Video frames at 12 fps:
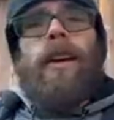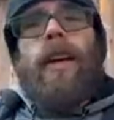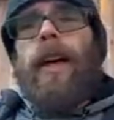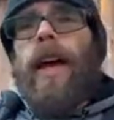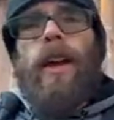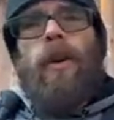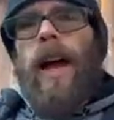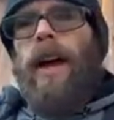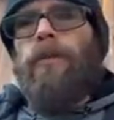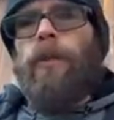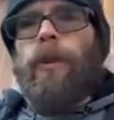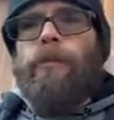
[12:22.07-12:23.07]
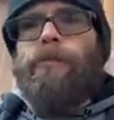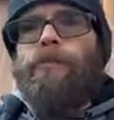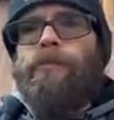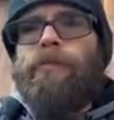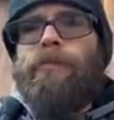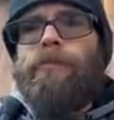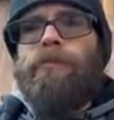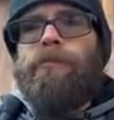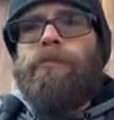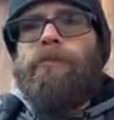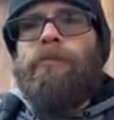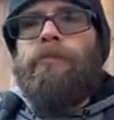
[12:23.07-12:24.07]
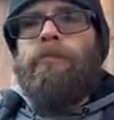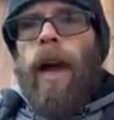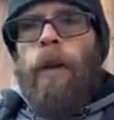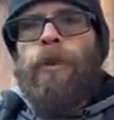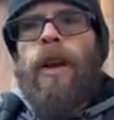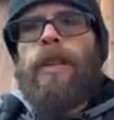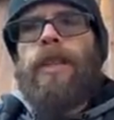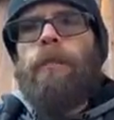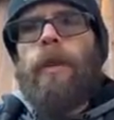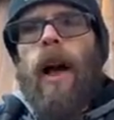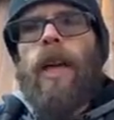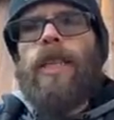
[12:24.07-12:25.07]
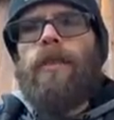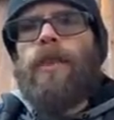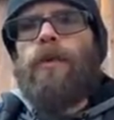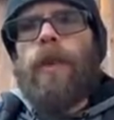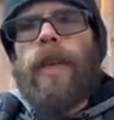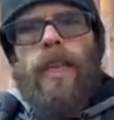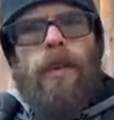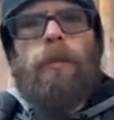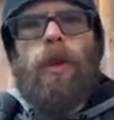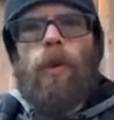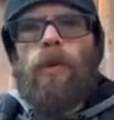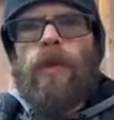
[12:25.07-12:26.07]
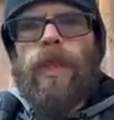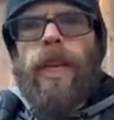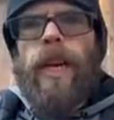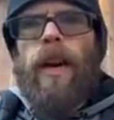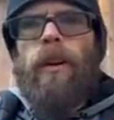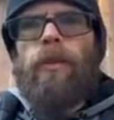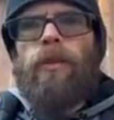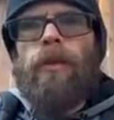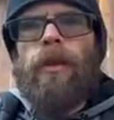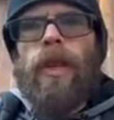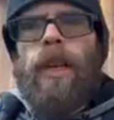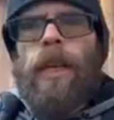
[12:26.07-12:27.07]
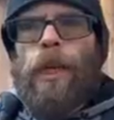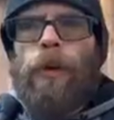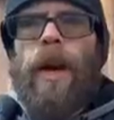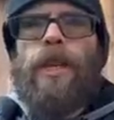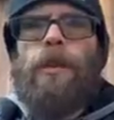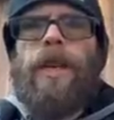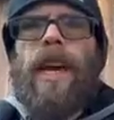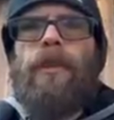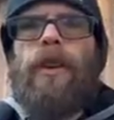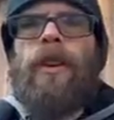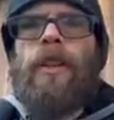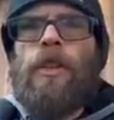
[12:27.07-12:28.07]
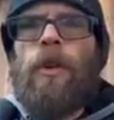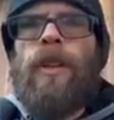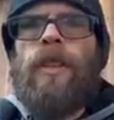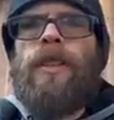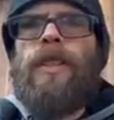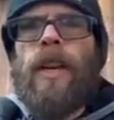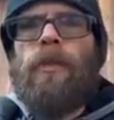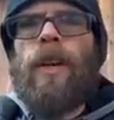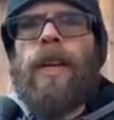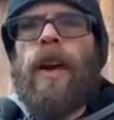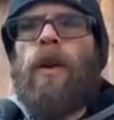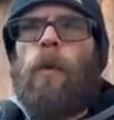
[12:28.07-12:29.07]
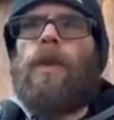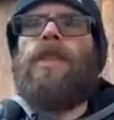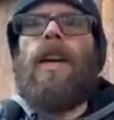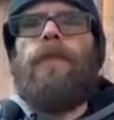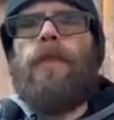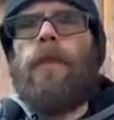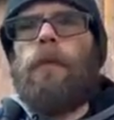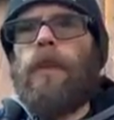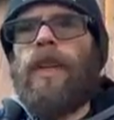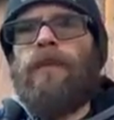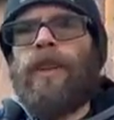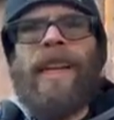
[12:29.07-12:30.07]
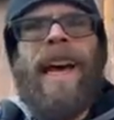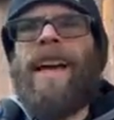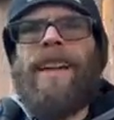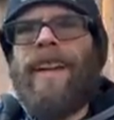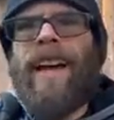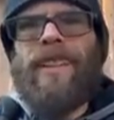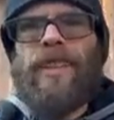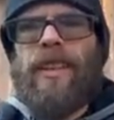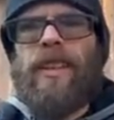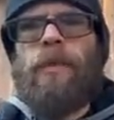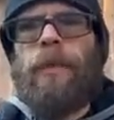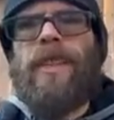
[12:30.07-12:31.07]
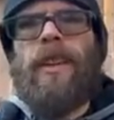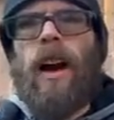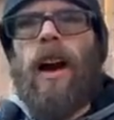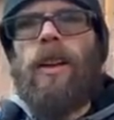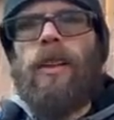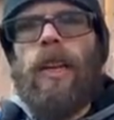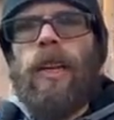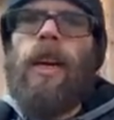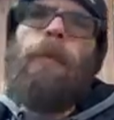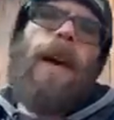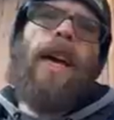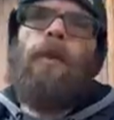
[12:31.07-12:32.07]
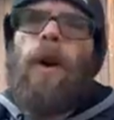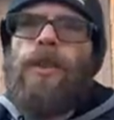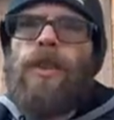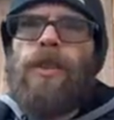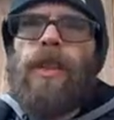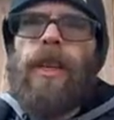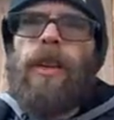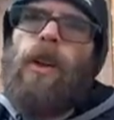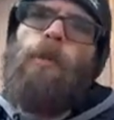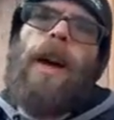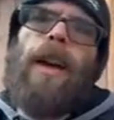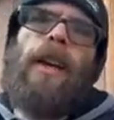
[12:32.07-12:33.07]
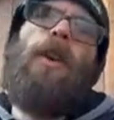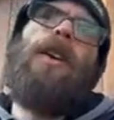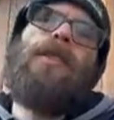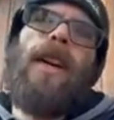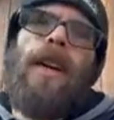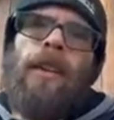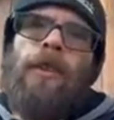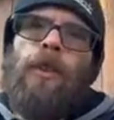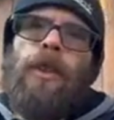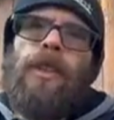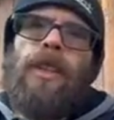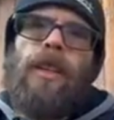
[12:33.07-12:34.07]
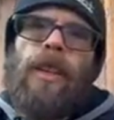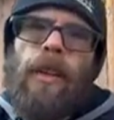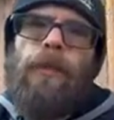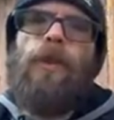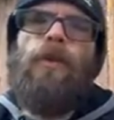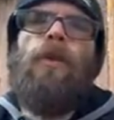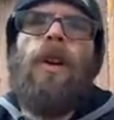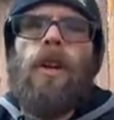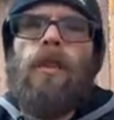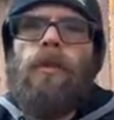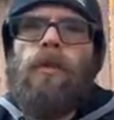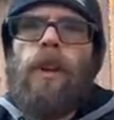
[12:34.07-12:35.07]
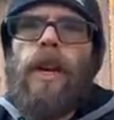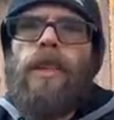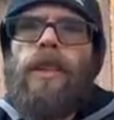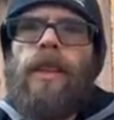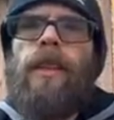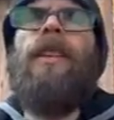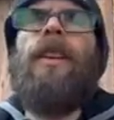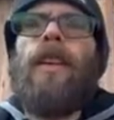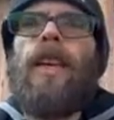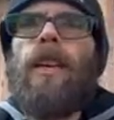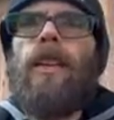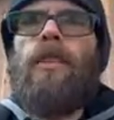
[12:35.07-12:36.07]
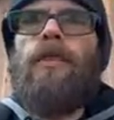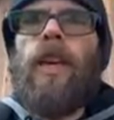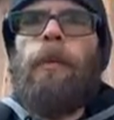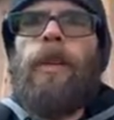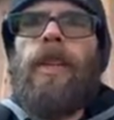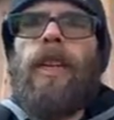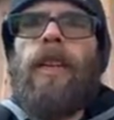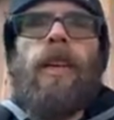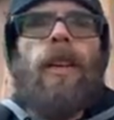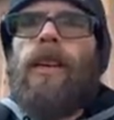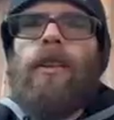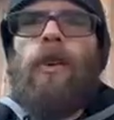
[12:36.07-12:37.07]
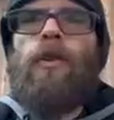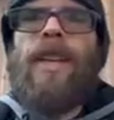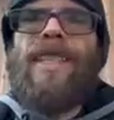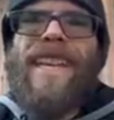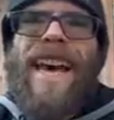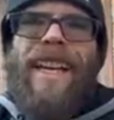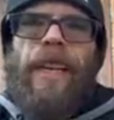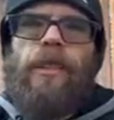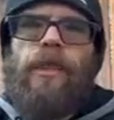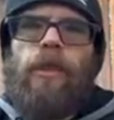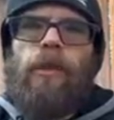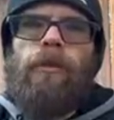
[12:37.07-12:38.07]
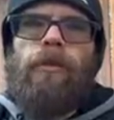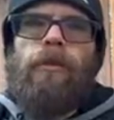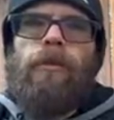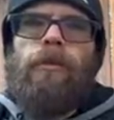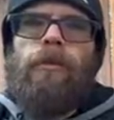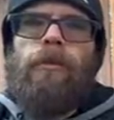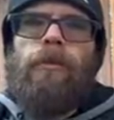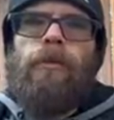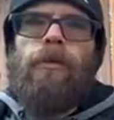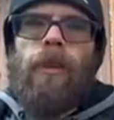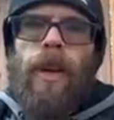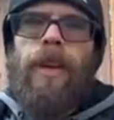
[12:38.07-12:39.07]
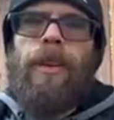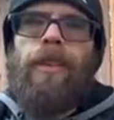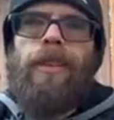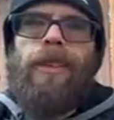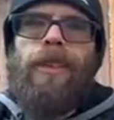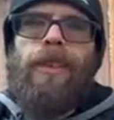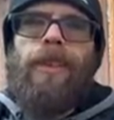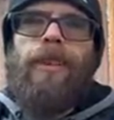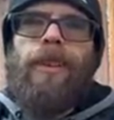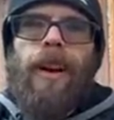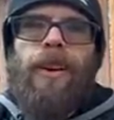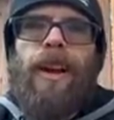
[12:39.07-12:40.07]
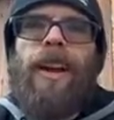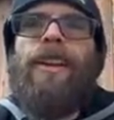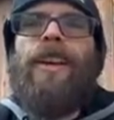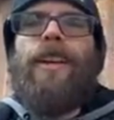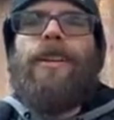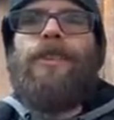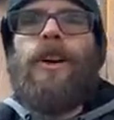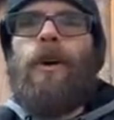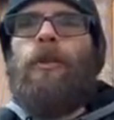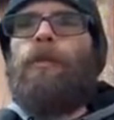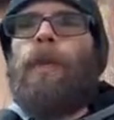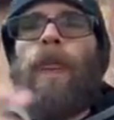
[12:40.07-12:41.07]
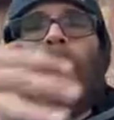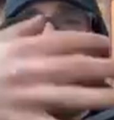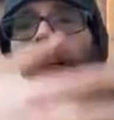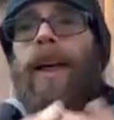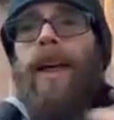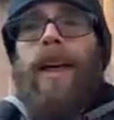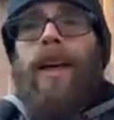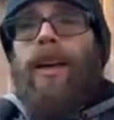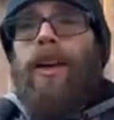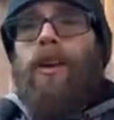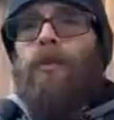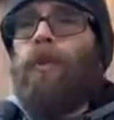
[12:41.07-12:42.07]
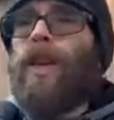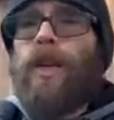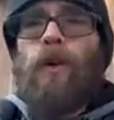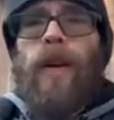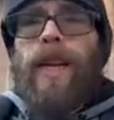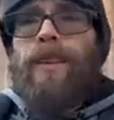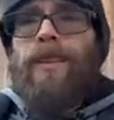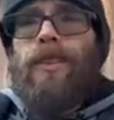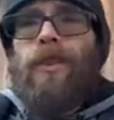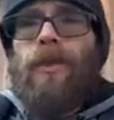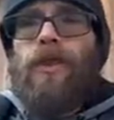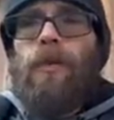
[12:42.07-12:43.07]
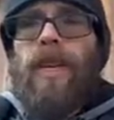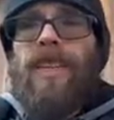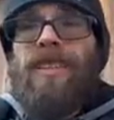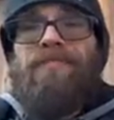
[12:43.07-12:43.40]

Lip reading: I don't have one. I'm trying to stay positive this week. It's a beautiful day out. You guys should be out there enjoying the sun right now and what's left of it for the evening, not listening to me talk. Come back and watch this later. Go outside and enjoy the sun. Get a few rays in, get a little vitamin D. Don't let sad get to you, right? All right, so really quick show this week.